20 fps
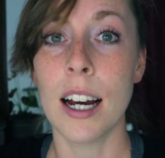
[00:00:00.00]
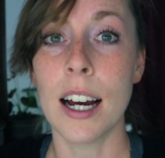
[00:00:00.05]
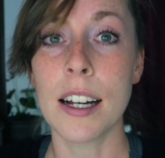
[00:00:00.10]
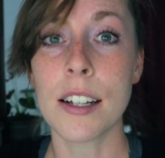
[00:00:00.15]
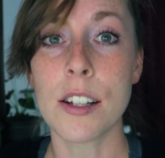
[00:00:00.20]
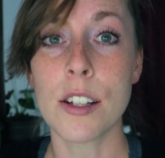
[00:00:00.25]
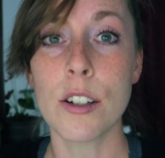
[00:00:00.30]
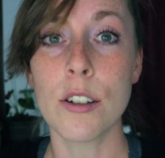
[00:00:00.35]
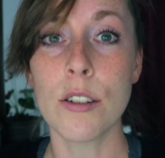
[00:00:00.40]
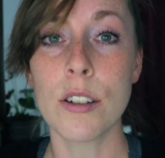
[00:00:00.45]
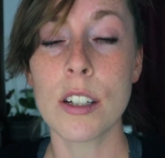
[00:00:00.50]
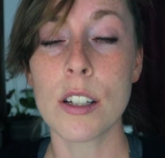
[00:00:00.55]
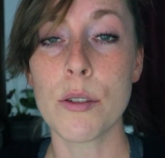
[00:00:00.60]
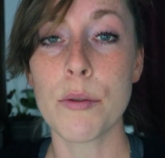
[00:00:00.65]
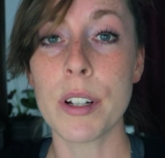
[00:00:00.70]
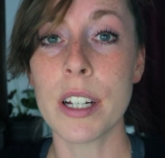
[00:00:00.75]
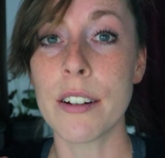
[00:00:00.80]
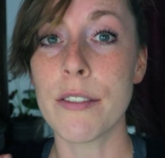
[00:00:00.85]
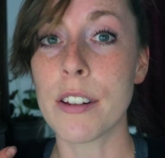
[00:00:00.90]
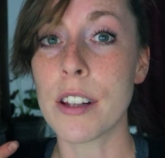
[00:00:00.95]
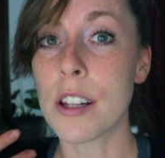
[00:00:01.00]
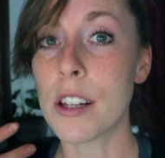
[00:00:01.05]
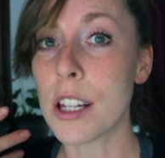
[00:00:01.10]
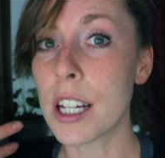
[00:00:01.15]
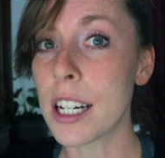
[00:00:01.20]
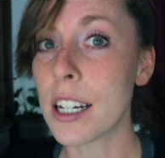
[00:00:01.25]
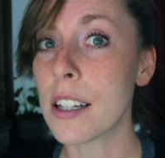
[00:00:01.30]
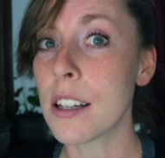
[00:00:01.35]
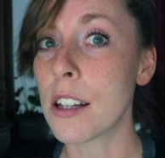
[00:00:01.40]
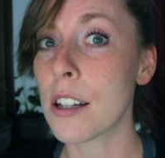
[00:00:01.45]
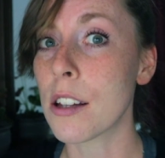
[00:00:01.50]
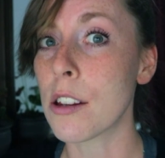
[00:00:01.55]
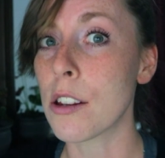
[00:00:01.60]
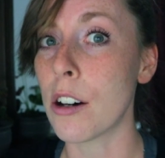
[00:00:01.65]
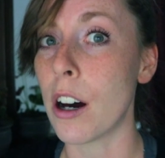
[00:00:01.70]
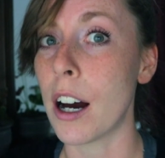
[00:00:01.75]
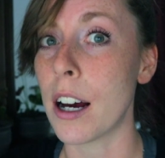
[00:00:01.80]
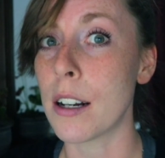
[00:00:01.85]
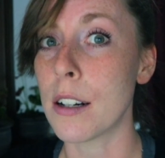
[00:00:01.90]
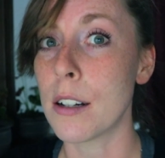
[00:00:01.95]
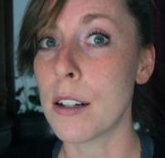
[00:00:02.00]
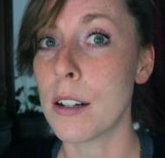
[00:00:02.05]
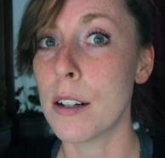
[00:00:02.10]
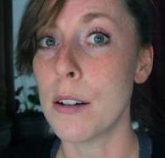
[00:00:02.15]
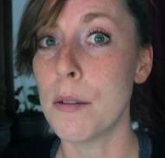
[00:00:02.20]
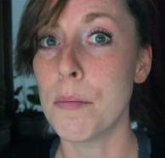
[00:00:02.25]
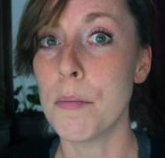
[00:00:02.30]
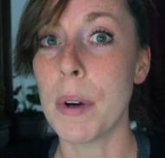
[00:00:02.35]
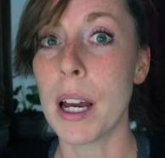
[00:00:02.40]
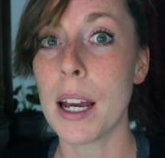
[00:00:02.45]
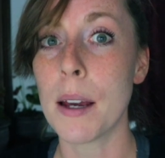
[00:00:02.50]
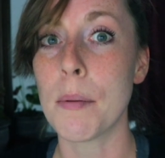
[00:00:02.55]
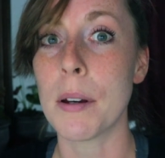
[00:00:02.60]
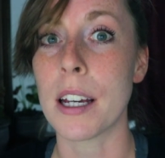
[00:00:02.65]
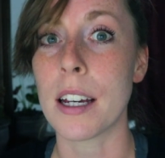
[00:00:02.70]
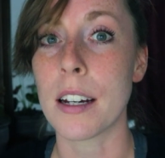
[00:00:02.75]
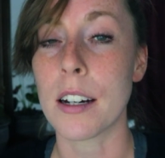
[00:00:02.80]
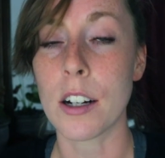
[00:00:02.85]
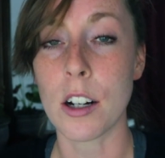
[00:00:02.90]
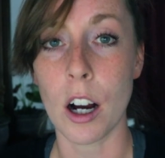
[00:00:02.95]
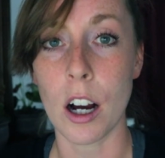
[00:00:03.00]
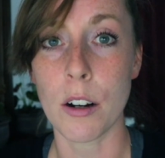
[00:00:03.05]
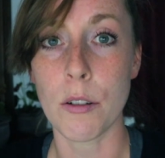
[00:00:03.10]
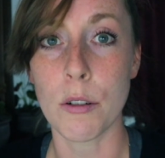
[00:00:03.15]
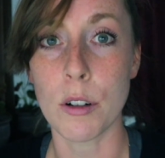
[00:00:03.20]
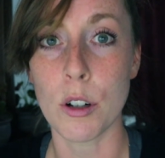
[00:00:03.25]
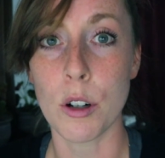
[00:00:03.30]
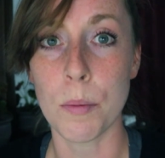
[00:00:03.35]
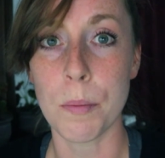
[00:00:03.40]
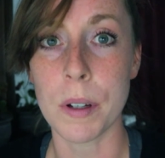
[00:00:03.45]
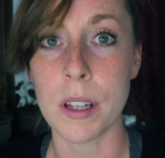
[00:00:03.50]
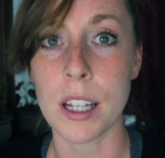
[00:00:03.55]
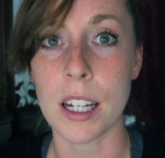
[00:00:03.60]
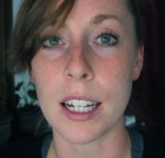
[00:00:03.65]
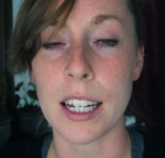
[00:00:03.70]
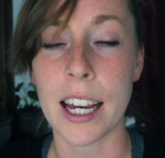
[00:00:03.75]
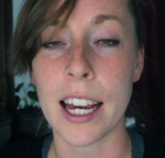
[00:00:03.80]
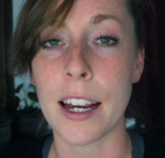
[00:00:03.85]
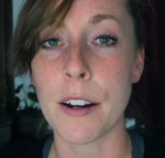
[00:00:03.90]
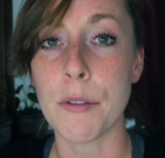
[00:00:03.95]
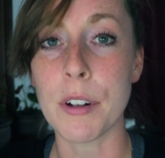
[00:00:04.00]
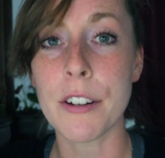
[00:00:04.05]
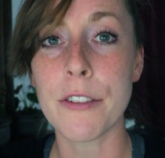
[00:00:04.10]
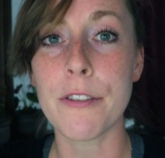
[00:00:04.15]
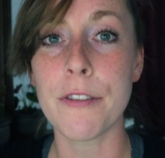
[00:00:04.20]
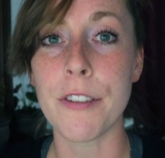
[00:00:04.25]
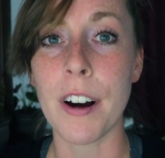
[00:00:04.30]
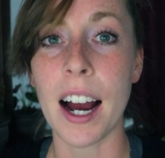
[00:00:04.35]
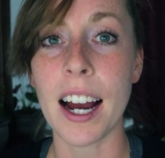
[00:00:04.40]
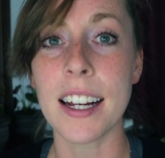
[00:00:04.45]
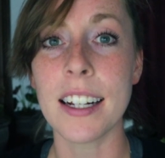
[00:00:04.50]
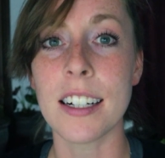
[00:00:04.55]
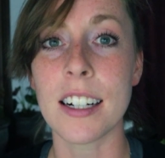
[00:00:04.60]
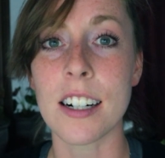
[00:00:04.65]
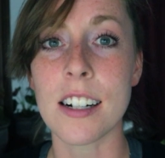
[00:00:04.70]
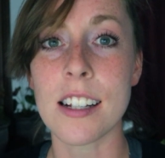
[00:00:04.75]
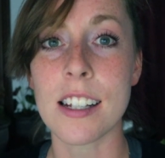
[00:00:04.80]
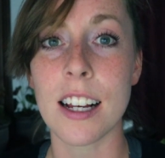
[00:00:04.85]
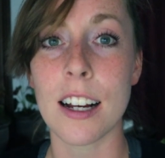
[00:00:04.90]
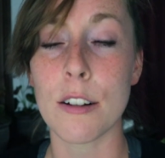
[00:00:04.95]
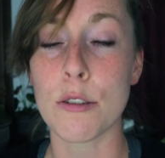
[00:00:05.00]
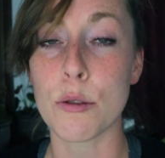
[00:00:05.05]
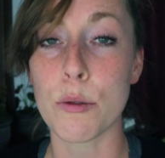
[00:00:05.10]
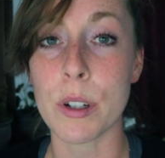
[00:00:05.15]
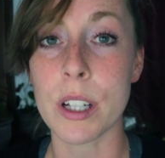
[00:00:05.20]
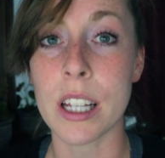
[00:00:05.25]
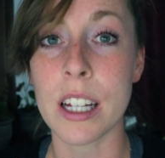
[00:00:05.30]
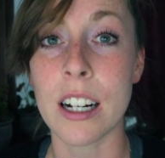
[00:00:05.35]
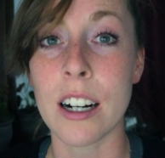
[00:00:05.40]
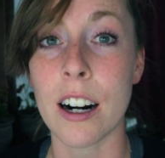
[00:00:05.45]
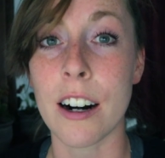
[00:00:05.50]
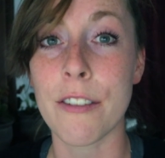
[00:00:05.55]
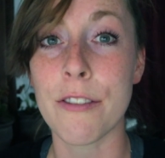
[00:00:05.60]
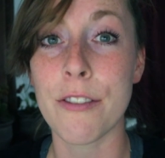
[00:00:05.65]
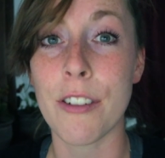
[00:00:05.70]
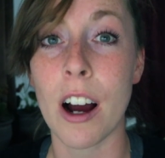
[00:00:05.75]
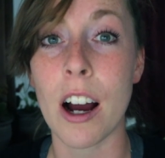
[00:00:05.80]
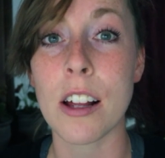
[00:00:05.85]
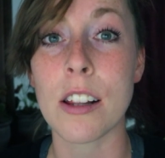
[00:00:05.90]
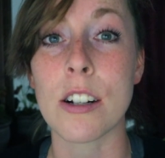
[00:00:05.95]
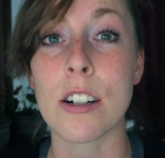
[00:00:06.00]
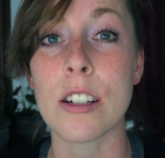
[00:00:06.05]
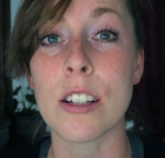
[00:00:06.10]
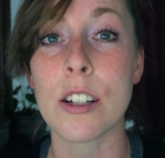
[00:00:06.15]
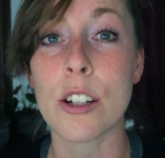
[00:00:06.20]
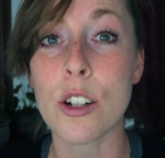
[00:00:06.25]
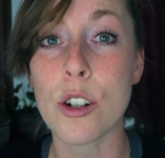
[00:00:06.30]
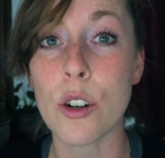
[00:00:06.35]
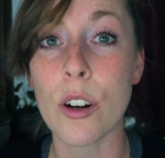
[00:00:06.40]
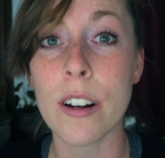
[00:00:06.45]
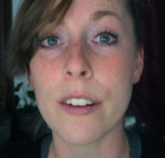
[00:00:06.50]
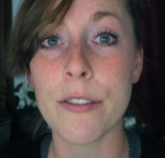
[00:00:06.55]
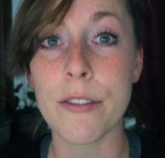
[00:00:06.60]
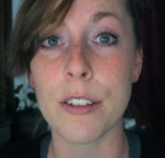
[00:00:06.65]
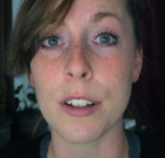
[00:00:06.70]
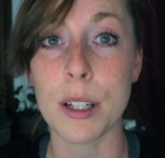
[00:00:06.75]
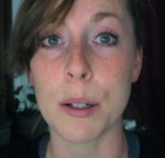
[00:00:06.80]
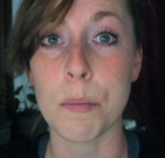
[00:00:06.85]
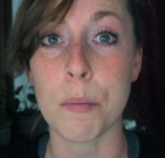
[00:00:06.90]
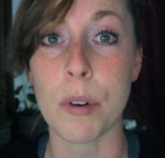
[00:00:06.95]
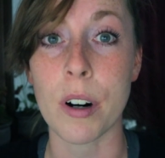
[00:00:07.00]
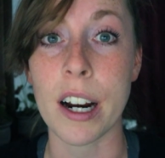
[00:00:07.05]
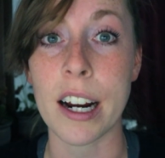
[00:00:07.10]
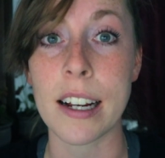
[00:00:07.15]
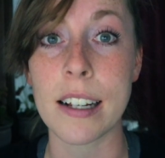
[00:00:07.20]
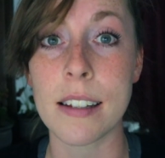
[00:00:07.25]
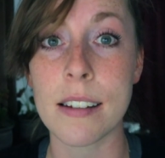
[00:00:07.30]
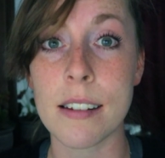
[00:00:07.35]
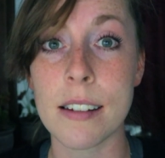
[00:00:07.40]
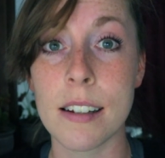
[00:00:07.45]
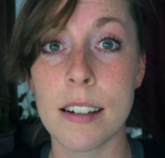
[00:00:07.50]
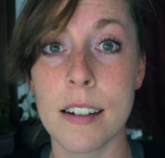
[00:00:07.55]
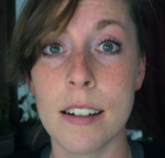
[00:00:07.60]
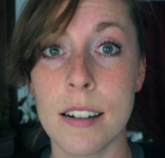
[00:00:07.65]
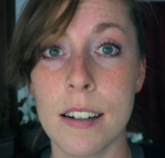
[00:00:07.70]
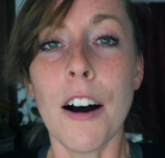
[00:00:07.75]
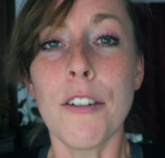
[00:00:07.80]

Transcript: As soon as we even think the thought, maybe God would open the gate, we find ourselves within our Father's joyful embrace.